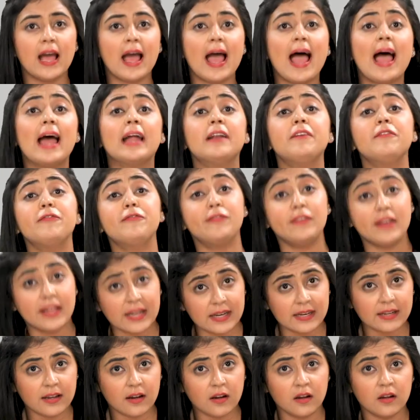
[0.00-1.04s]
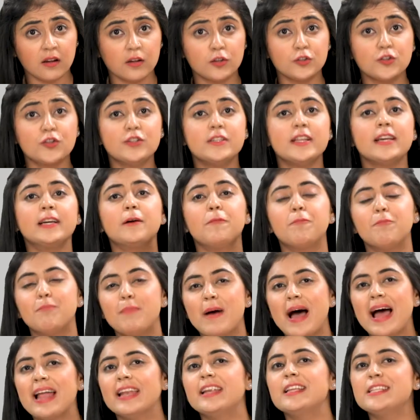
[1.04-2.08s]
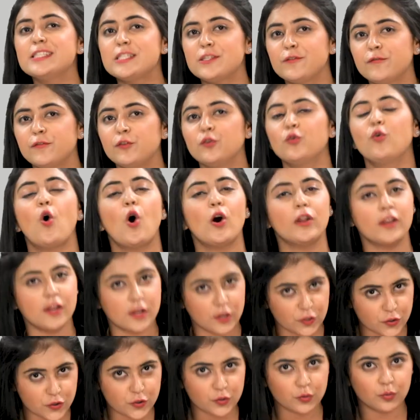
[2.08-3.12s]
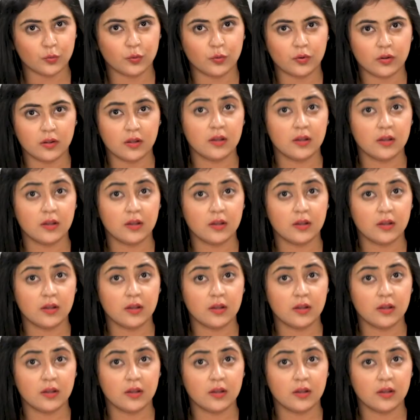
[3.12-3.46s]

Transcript: and failure to take a balanced view on an issue.